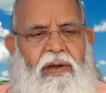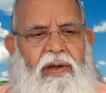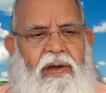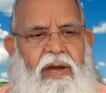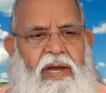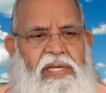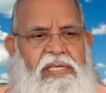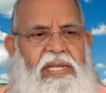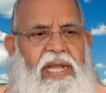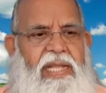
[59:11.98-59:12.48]

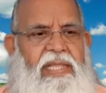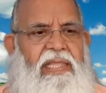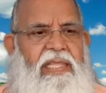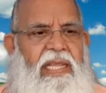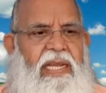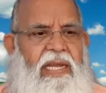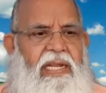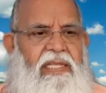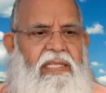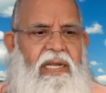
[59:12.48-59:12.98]

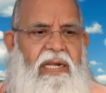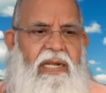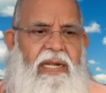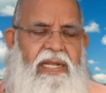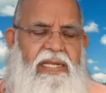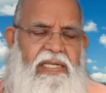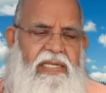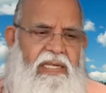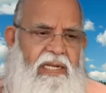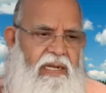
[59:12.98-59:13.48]
Ashanti doesn't
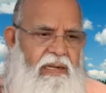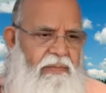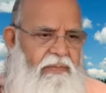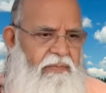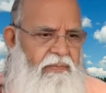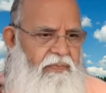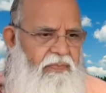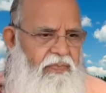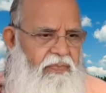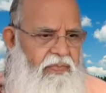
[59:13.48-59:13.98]
disturb
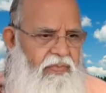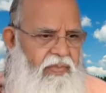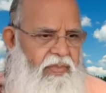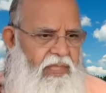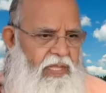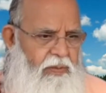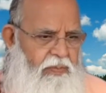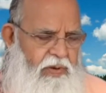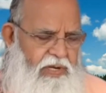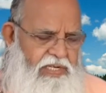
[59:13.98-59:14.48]

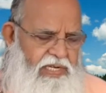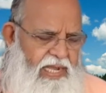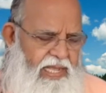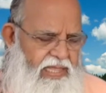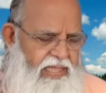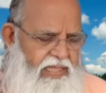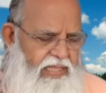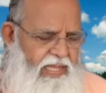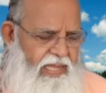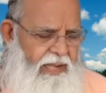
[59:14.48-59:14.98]
the
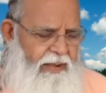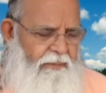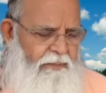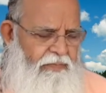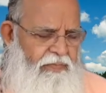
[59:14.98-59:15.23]
Prashanti